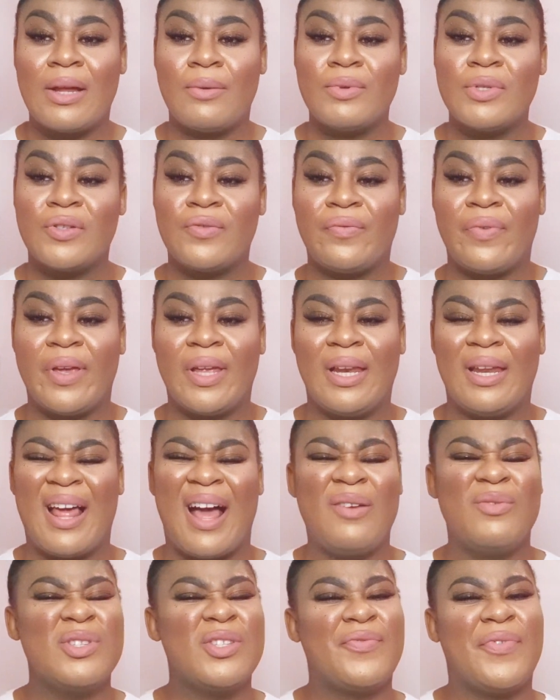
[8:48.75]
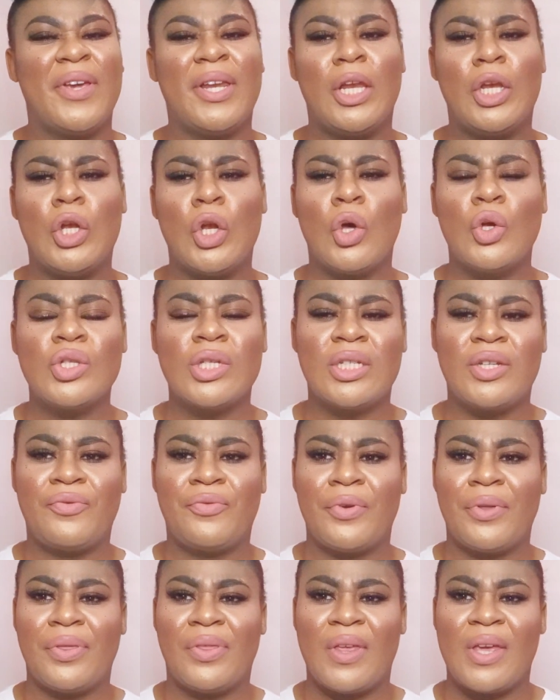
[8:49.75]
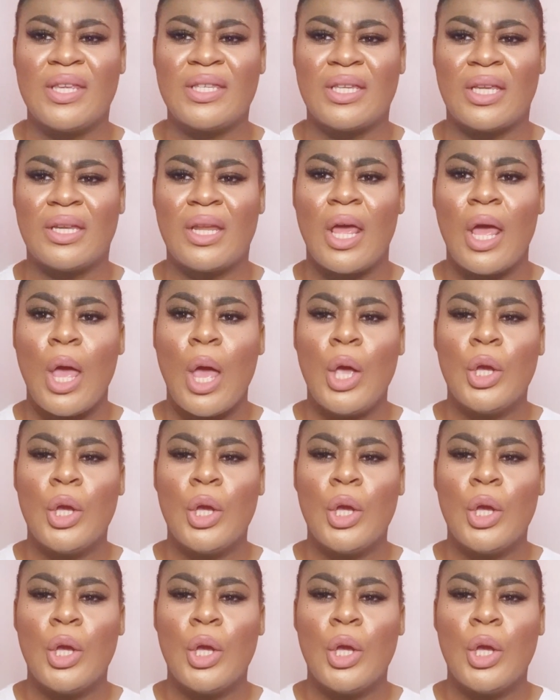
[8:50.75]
I was feeling loads of different things, and